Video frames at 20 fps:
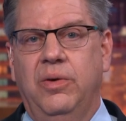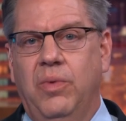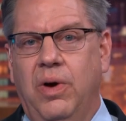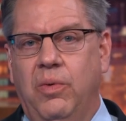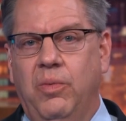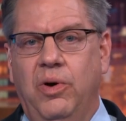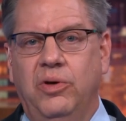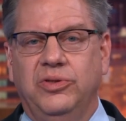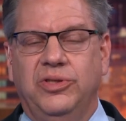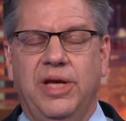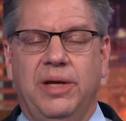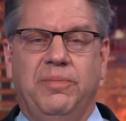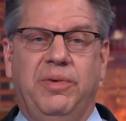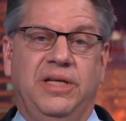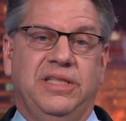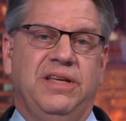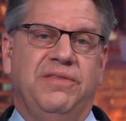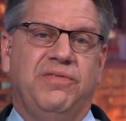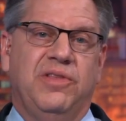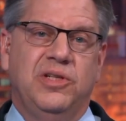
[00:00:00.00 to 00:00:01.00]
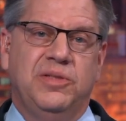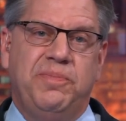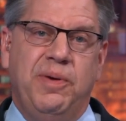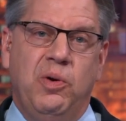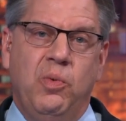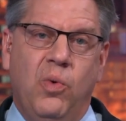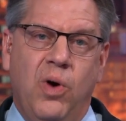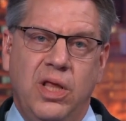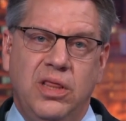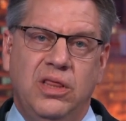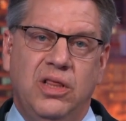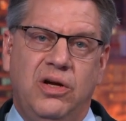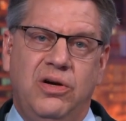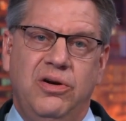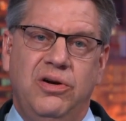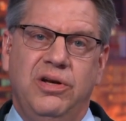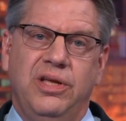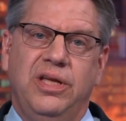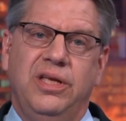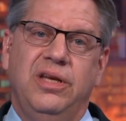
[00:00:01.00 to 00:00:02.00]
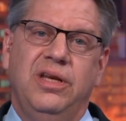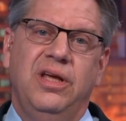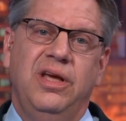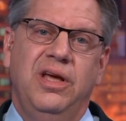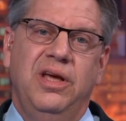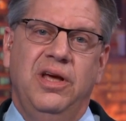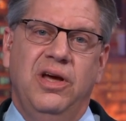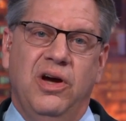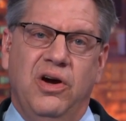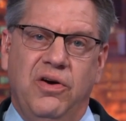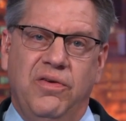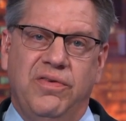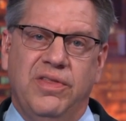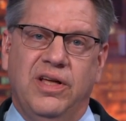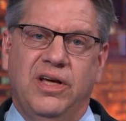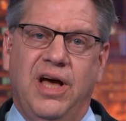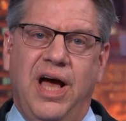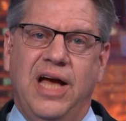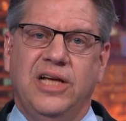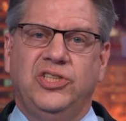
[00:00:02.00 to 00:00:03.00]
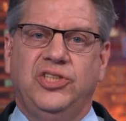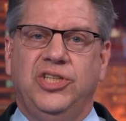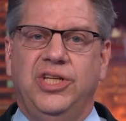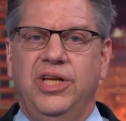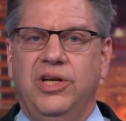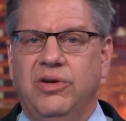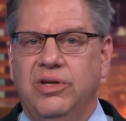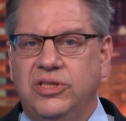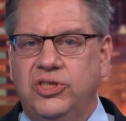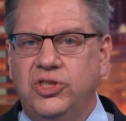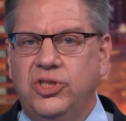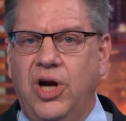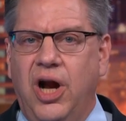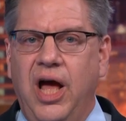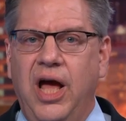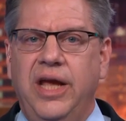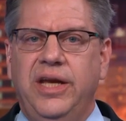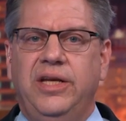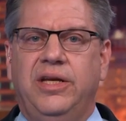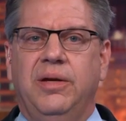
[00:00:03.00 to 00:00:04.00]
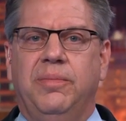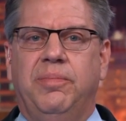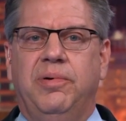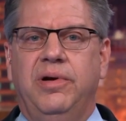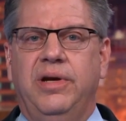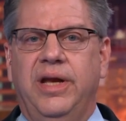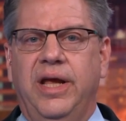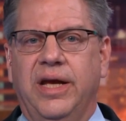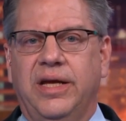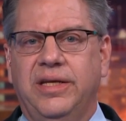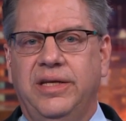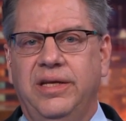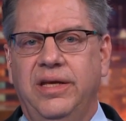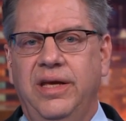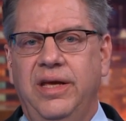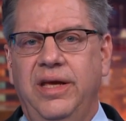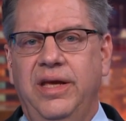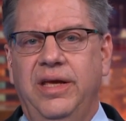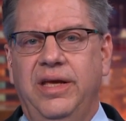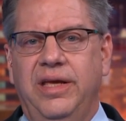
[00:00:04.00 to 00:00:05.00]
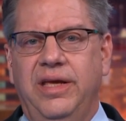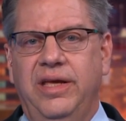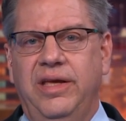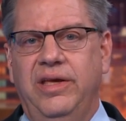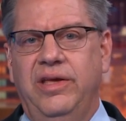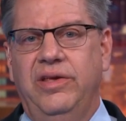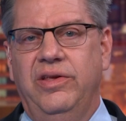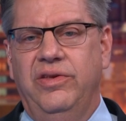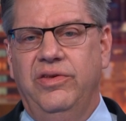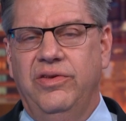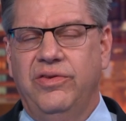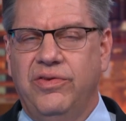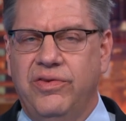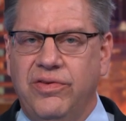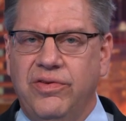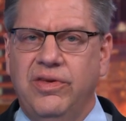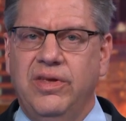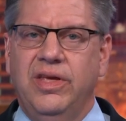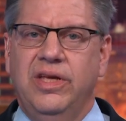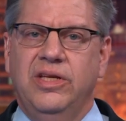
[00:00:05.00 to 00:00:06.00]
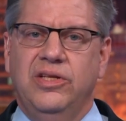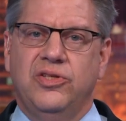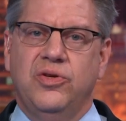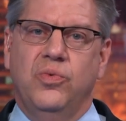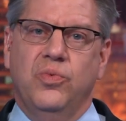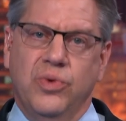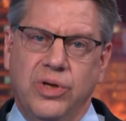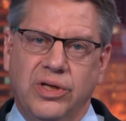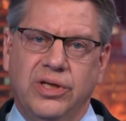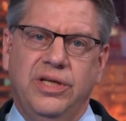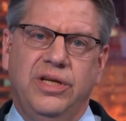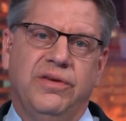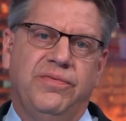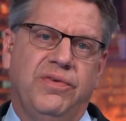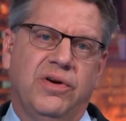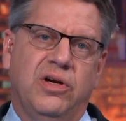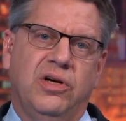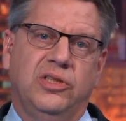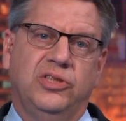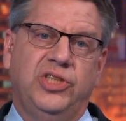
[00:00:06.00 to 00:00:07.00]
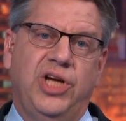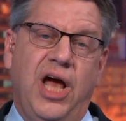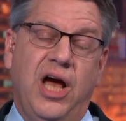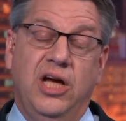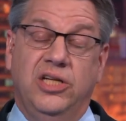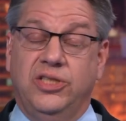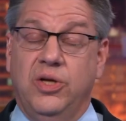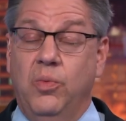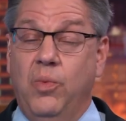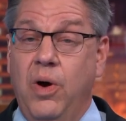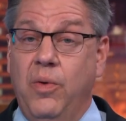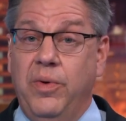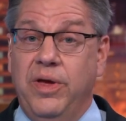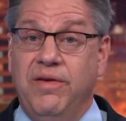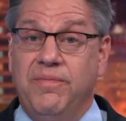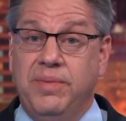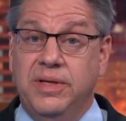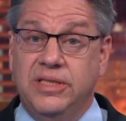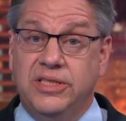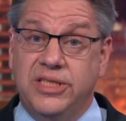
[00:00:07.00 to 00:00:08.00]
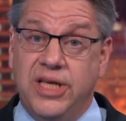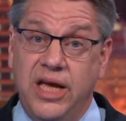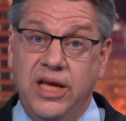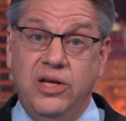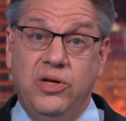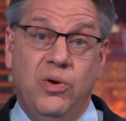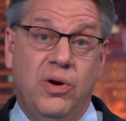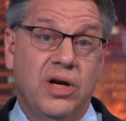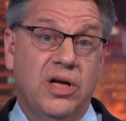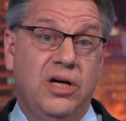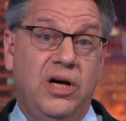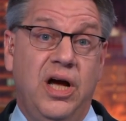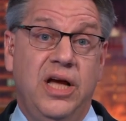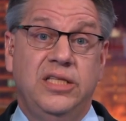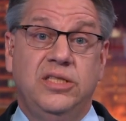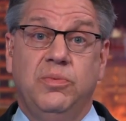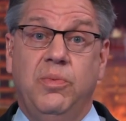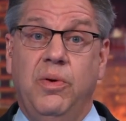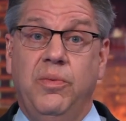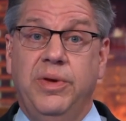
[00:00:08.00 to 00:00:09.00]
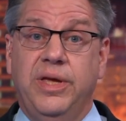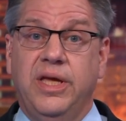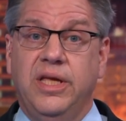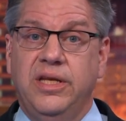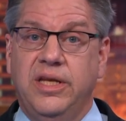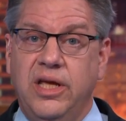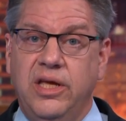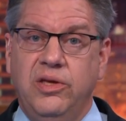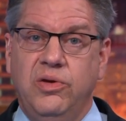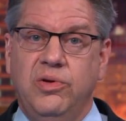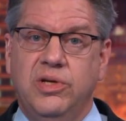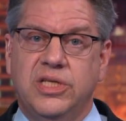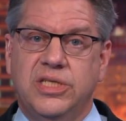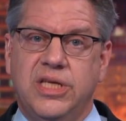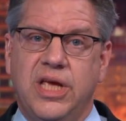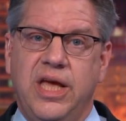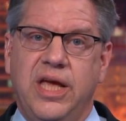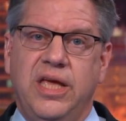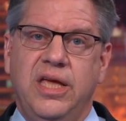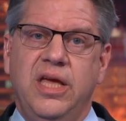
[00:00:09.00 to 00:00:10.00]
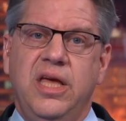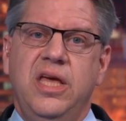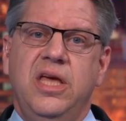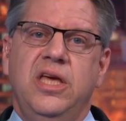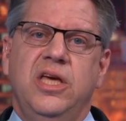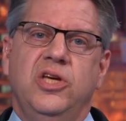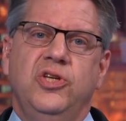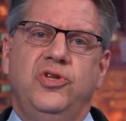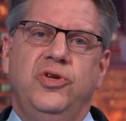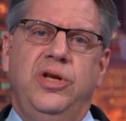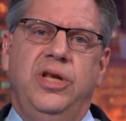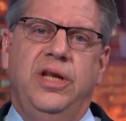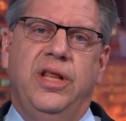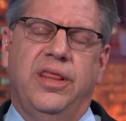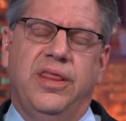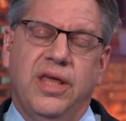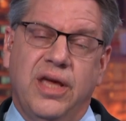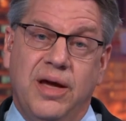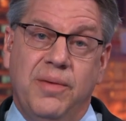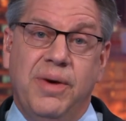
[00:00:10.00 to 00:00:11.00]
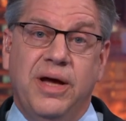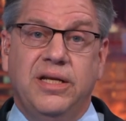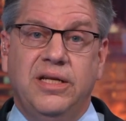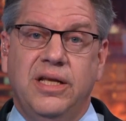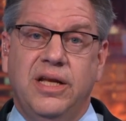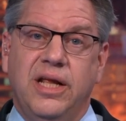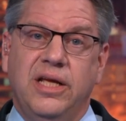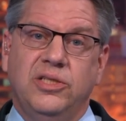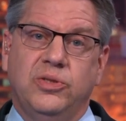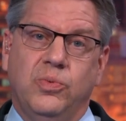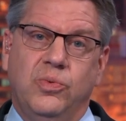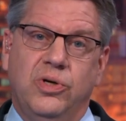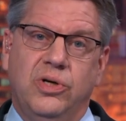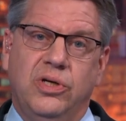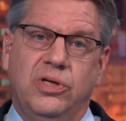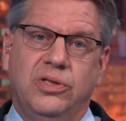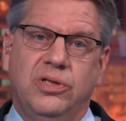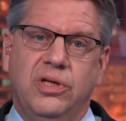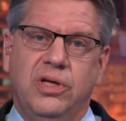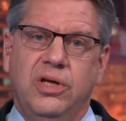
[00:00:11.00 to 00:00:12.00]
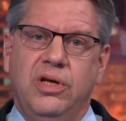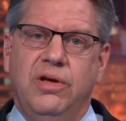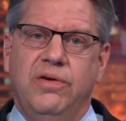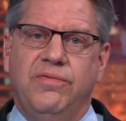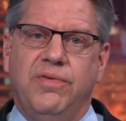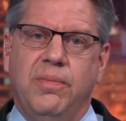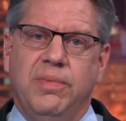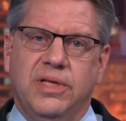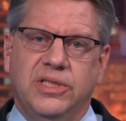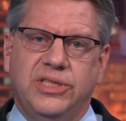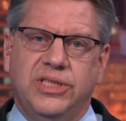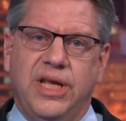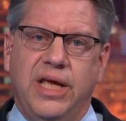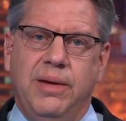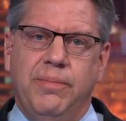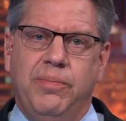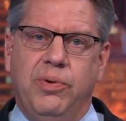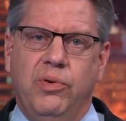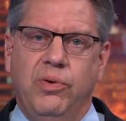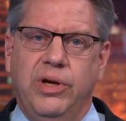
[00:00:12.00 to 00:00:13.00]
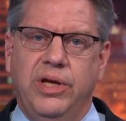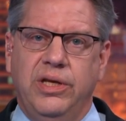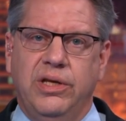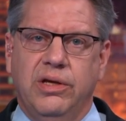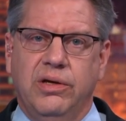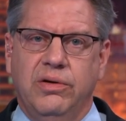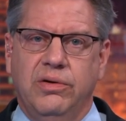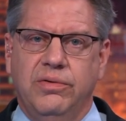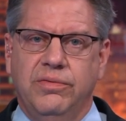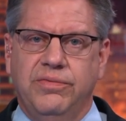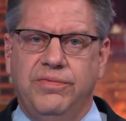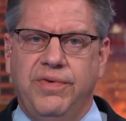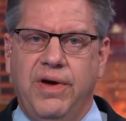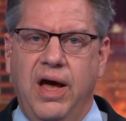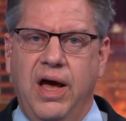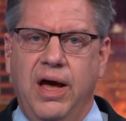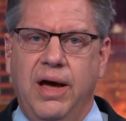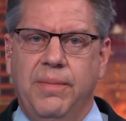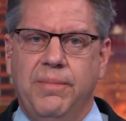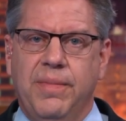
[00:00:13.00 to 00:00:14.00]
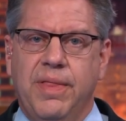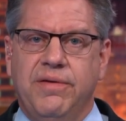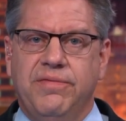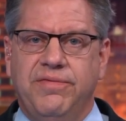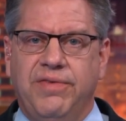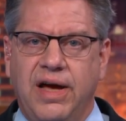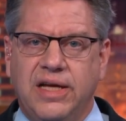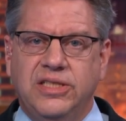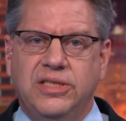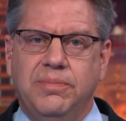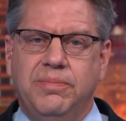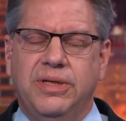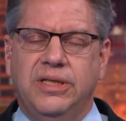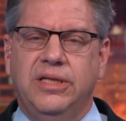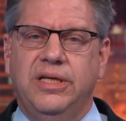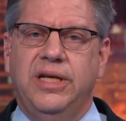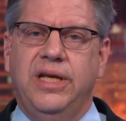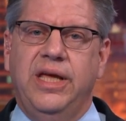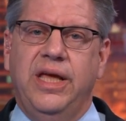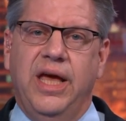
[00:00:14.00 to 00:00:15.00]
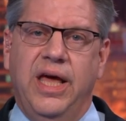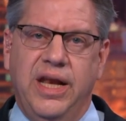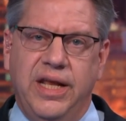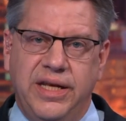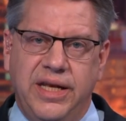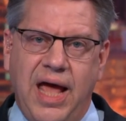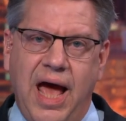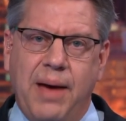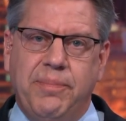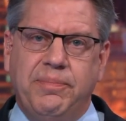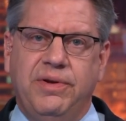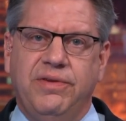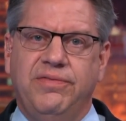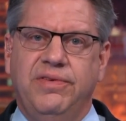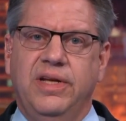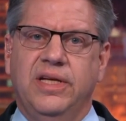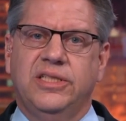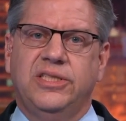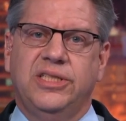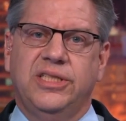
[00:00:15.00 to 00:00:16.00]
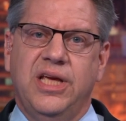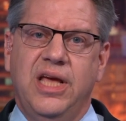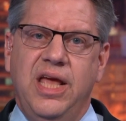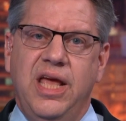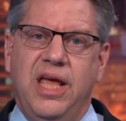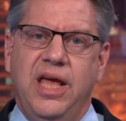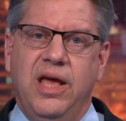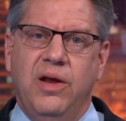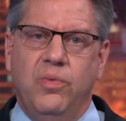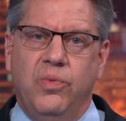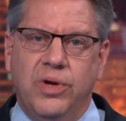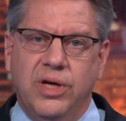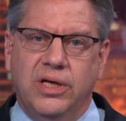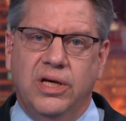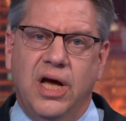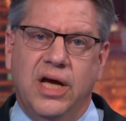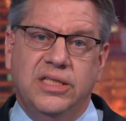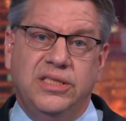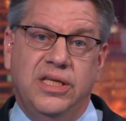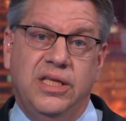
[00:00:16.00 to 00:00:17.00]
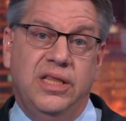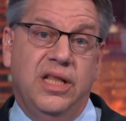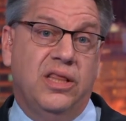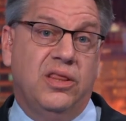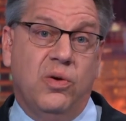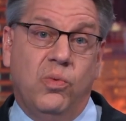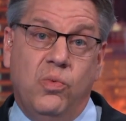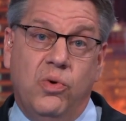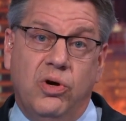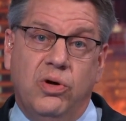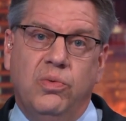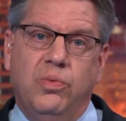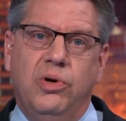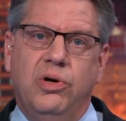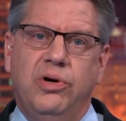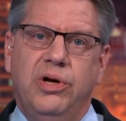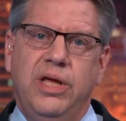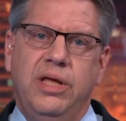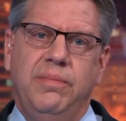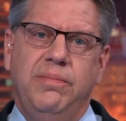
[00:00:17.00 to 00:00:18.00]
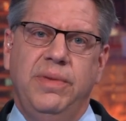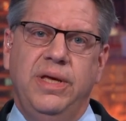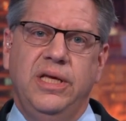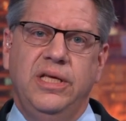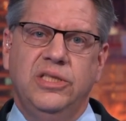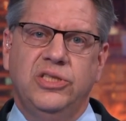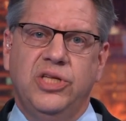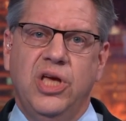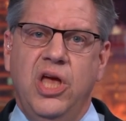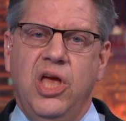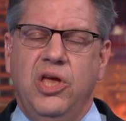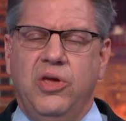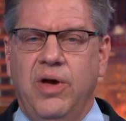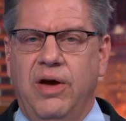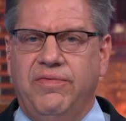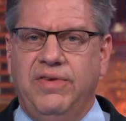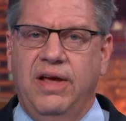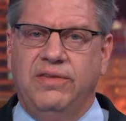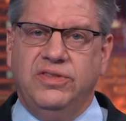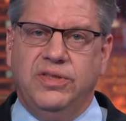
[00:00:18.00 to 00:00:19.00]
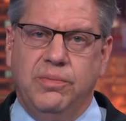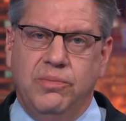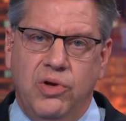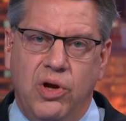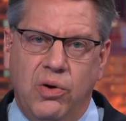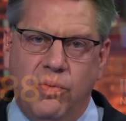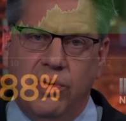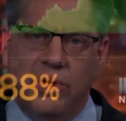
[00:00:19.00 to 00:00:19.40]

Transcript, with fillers: what won't take place. If there's been one learning over the last year, it's trying to predict is is a really difficult challenge. And what we have been saying to our clients and what we continue to say is you need to think about today's world from the standpoint of um, flexibility and adaptiveness and realizing that the world we're in means you have to have some no